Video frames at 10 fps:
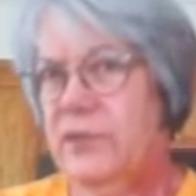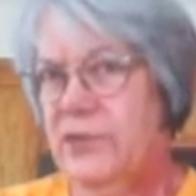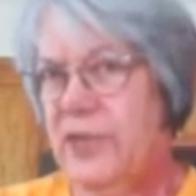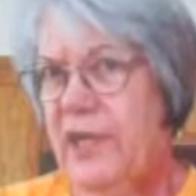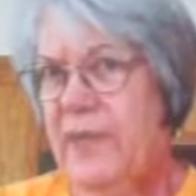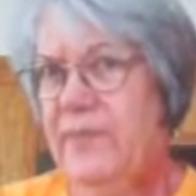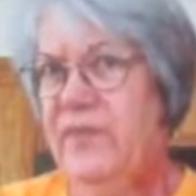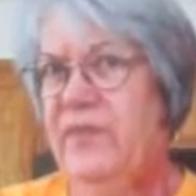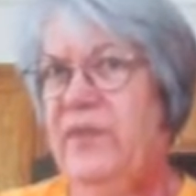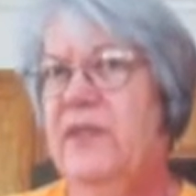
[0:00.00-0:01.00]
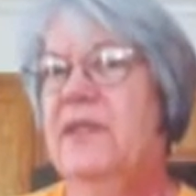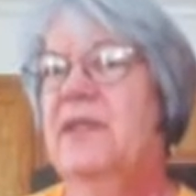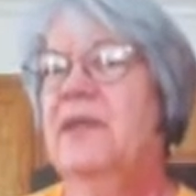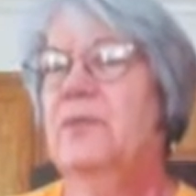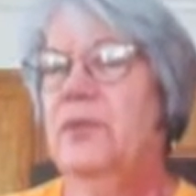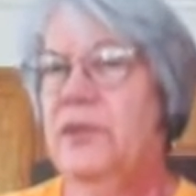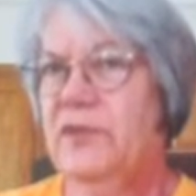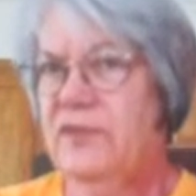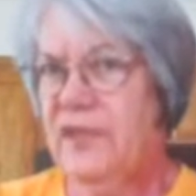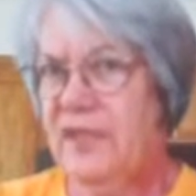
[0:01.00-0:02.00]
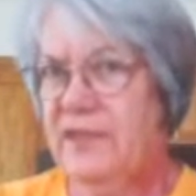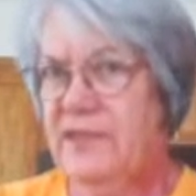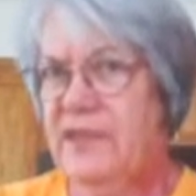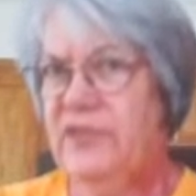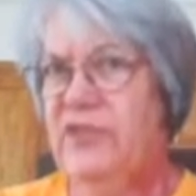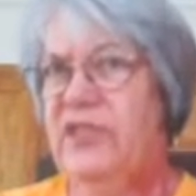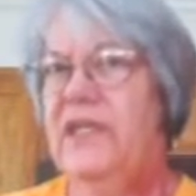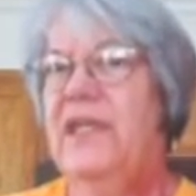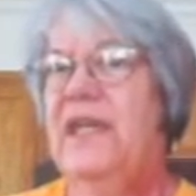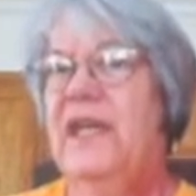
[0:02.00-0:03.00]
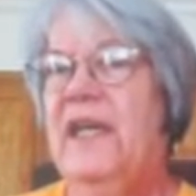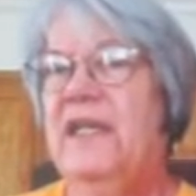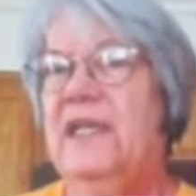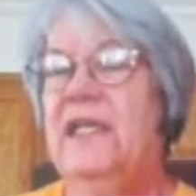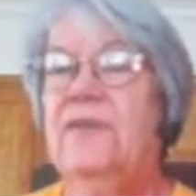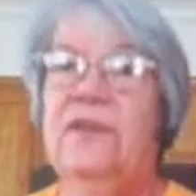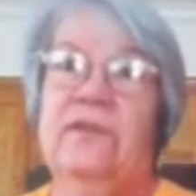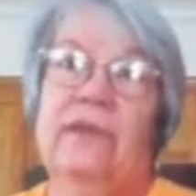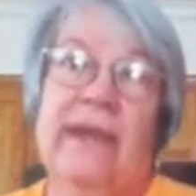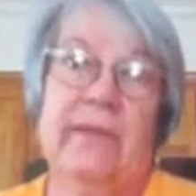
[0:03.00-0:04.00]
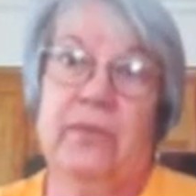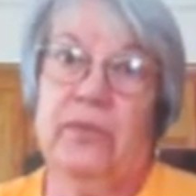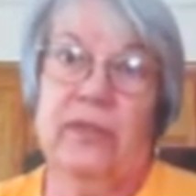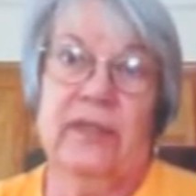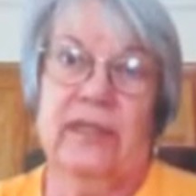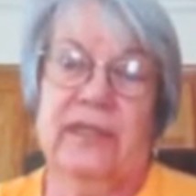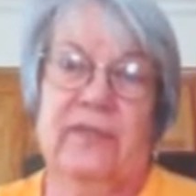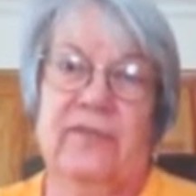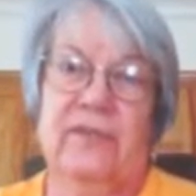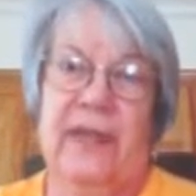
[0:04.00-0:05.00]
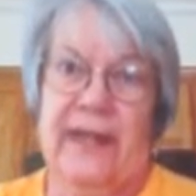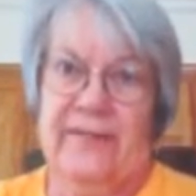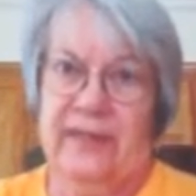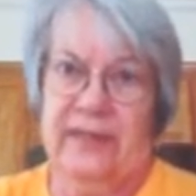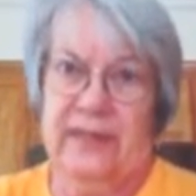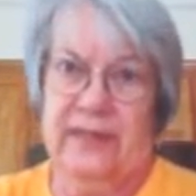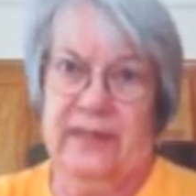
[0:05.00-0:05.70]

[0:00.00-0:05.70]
chops, pork sausage, and even ground pork if you have it.